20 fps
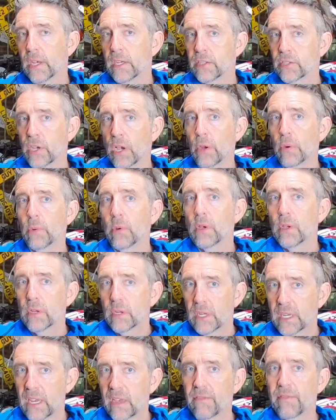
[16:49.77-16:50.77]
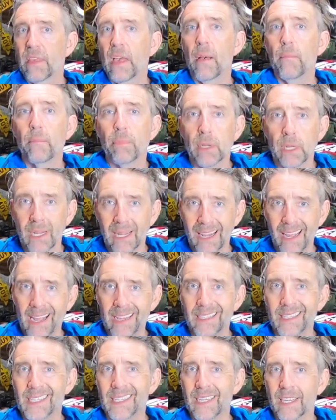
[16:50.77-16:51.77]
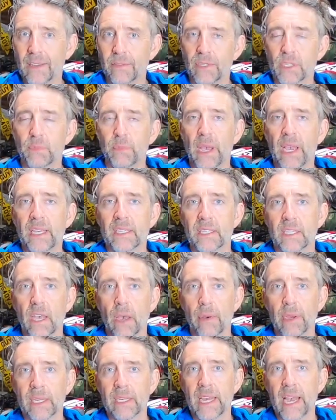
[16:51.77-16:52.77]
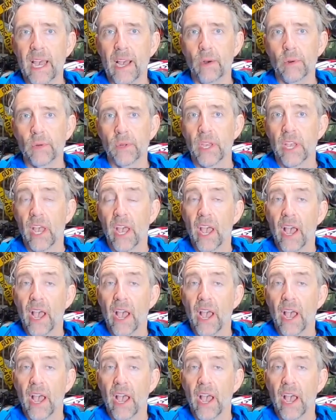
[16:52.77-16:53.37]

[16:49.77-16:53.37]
So give them plenty of space going down.